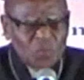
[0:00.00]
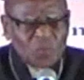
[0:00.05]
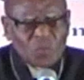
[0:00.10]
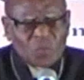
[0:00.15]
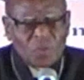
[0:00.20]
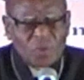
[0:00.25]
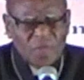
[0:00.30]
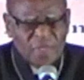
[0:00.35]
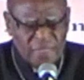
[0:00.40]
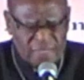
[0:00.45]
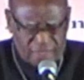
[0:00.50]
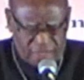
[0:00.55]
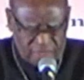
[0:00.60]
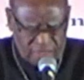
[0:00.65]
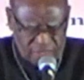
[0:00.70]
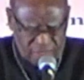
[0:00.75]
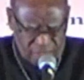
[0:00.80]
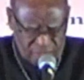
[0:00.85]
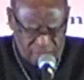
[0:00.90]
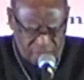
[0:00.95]
Yeah,
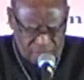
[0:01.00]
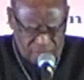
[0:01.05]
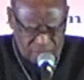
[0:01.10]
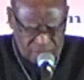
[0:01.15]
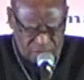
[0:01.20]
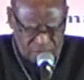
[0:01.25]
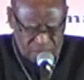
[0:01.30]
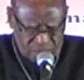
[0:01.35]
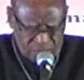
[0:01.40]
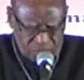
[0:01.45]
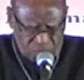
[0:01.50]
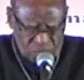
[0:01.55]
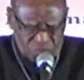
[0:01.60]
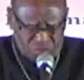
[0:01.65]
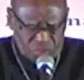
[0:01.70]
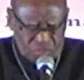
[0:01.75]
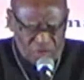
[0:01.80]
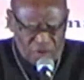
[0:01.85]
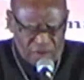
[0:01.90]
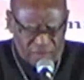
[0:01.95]
it is. Your
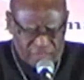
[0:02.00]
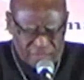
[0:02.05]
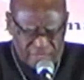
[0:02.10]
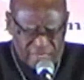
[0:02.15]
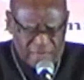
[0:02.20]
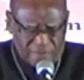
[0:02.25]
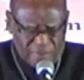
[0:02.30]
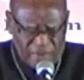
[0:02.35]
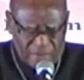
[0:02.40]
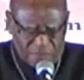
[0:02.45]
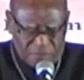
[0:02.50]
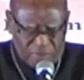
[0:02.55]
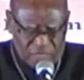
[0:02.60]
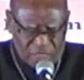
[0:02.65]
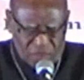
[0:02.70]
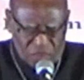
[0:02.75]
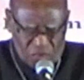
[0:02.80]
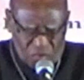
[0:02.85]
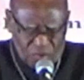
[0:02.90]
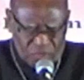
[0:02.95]
star today might be
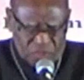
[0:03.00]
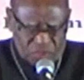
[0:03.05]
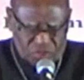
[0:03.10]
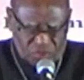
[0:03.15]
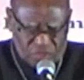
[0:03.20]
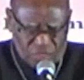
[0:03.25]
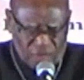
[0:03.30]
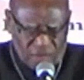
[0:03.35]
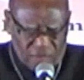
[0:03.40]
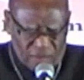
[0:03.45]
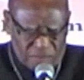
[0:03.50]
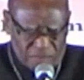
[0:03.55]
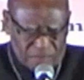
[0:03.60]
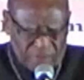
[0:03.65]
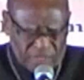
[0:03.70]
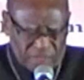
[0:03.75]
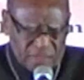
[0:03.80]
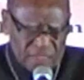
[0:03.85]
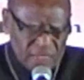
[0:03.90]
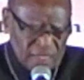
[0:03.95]
an orange star,
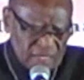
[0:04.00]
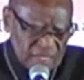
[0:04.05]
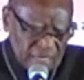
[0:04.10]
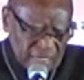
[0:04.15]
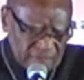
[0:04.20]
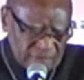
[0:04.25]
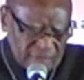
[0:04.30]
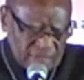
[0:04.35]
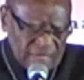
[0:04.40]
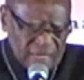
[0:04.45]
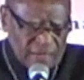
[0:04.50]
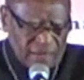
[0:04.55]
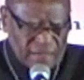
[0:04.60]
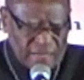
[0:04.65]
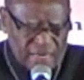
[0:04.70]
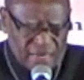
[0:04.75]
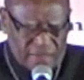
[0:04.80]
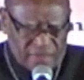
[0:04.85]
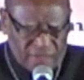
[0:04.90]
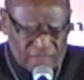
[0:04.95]
but and they're
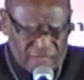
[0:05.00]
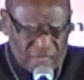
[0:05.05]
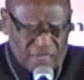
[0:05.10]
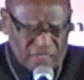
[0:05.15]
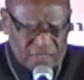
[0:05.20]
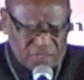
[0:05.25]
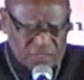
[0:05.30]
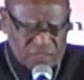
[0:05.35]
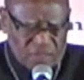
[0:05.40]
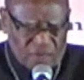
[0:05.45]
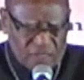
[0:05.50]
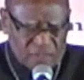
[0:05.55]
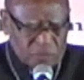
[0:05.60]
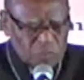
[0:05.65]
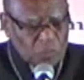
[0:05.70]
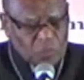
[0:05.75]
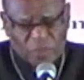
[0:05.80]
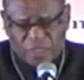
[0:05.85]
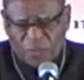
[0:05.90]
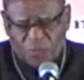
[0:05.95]
getting the yellow stars.
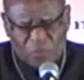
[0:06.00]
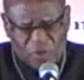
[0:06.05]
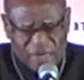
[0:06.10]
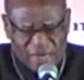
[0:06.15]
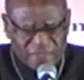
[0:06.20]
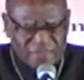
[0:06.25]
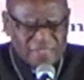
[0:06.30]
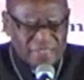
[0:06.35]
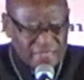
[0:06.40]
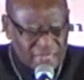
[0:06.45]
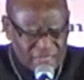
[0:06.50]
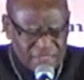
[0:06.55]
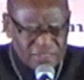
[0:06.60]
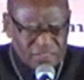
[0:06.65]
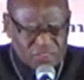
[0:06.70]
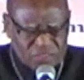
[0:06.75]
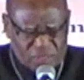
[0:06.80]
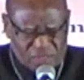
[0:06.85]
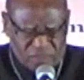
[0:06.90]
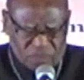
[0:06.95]
But when they run out the yellow
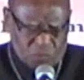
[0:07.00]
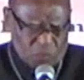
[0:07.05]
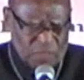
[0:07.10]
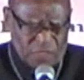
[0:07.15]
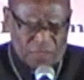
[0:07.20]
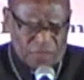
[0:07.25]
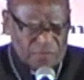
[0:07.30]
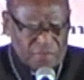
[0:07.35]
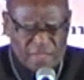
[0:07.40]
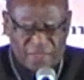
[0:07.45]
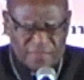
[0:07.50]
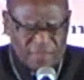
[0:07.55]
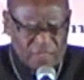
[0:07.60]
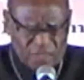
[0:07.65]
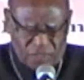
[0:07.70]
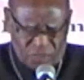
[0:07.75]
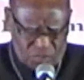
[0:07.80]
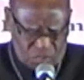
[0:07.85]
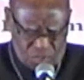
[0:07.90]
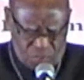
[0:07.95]
stars, what do you think they're
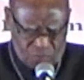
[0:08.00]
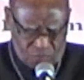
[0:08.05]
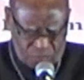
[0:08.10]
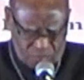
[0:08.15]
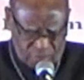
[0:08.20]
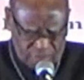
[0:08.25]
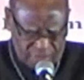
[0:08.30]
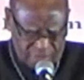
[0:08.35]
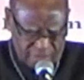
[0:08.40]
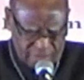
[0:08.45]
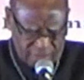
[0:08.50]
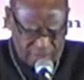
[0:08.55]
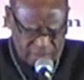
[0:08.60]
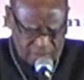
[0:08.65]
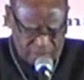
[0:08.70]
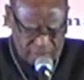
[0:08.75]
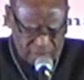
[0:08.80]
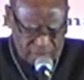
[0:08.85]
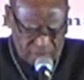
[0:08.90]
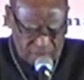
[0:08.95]
going to do? Uh
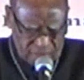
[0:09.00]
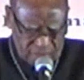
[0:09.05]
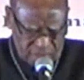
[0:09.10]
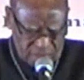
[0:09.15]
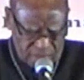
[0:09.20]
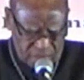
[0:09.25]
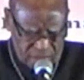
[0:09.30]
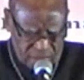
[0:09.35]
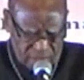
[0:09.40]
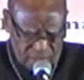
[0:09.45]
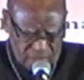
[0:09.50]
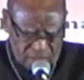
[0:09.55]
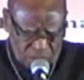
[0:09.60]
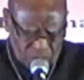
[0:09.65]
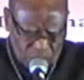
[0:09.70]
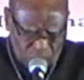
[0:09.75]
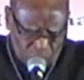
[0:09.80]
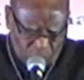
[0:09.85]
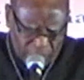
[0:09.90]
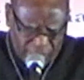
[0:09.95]
-huh.
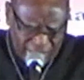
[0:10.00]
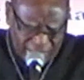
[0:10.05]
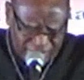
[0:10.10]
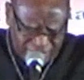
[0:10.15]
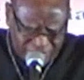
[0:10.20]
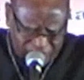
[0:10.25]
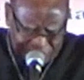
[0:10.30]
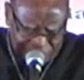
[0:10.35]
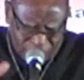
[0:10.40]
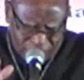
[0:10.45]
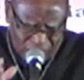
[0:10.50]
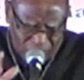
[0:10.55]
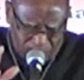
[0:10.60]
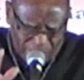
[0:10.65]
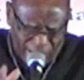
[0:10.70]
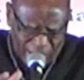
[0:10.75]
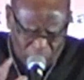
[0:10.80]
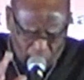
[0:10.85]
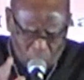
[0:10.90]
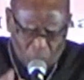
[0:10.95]
We got to develop
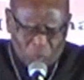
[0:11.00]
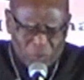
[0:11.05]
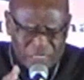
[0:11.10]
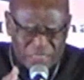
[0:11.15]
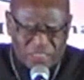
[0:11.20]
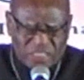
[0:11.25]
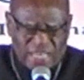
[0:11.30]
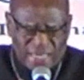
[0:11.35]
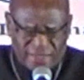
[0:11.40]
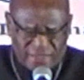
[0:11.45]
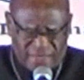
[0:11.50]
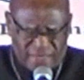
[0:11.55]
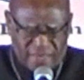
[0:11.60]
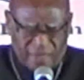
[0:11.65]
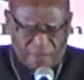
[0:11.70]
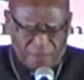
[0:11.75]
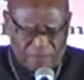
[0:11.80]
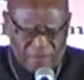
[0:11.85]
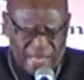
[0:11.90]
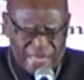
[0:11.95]
our own agenda
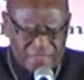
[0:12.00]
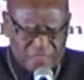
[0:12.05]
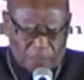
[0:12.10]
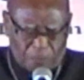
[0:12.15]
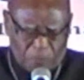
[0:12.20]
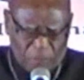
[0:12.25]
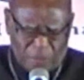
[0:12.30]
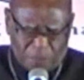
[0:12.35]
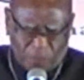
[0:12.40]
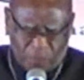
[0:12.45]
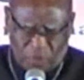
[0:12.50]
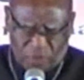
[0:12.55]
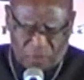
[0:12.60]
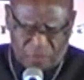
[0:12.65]
as a people.